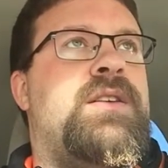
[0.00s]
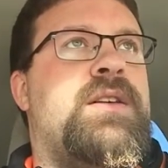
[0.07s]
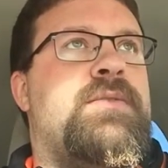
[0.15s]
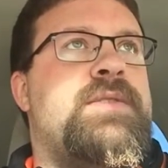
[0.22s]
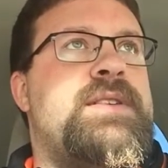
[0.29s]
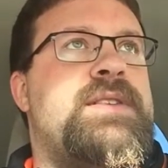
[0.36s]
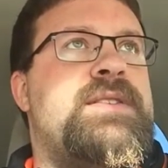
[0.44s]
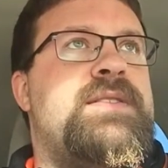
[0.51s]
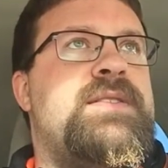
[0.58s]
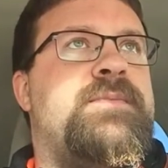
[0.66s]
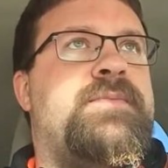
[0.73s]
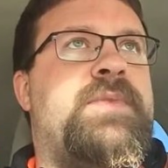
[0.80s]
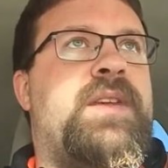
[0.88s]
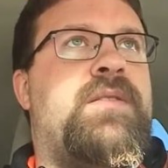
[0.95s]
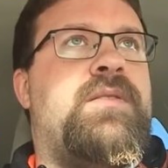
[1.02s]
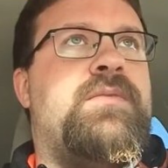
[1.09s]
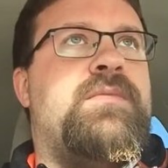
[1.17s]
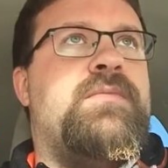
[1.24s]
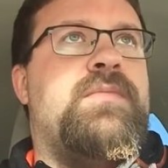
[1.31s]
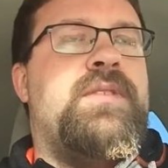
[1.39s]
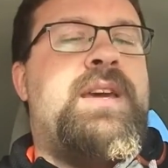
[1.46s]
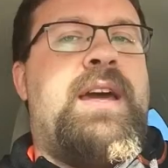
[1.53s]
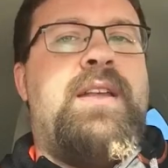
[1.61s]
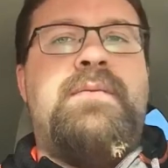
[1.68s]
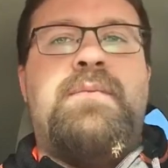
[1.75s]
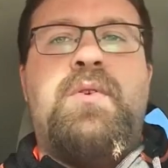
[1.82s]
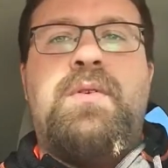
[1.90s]
It was you know
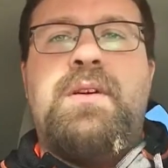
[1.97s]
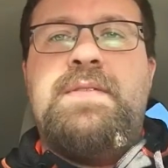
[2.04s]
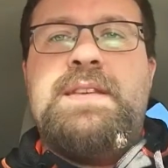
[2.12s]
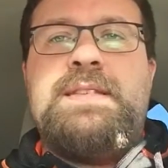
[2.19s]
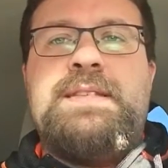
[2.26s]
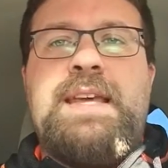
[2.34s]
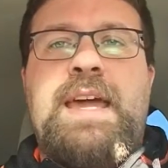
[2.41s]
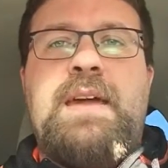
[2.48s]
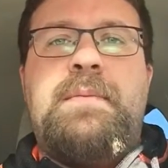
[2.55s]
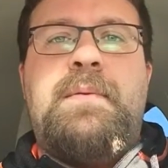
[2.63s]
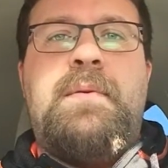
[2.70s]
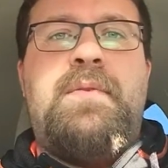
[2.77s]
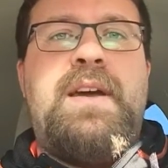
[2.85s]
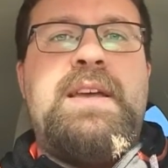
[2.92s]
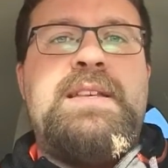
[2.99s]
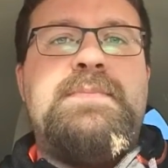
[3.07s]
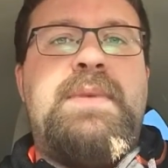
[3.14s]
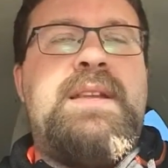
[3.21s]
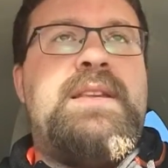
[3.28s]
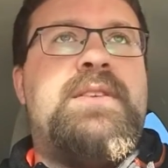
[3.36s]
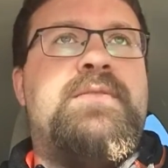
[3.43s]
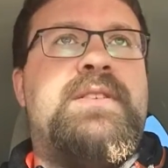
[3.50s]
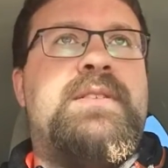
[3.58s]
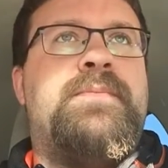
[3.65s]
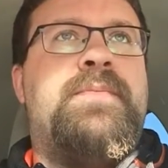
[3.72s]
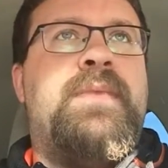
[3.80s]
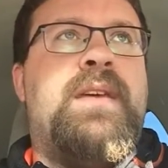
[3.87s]
kind of more of the same of what he's been
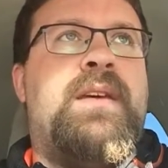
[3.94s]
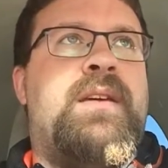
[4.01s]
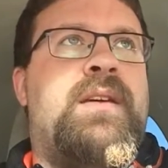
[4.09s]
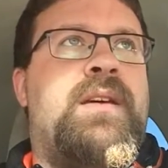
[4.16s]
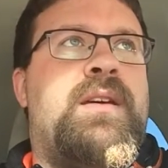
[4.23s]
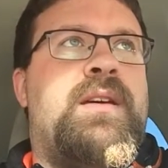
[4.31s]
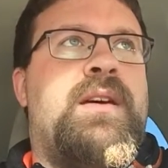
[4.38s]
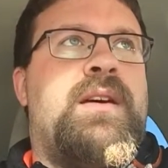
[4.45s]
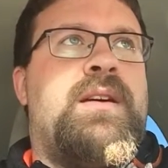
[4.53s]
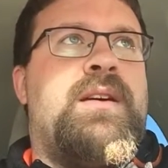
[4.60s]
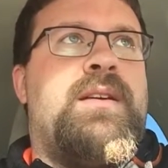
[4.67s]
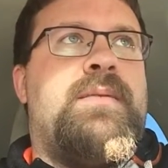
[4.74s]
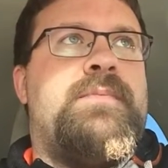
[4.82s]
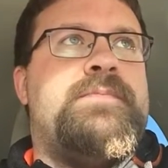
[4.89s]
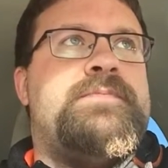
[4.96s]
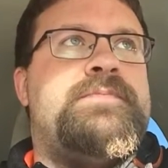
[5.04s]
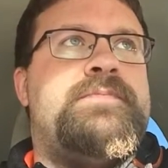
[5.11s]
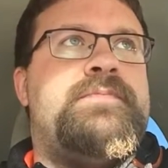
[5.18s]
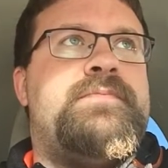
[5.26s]
doing. Um,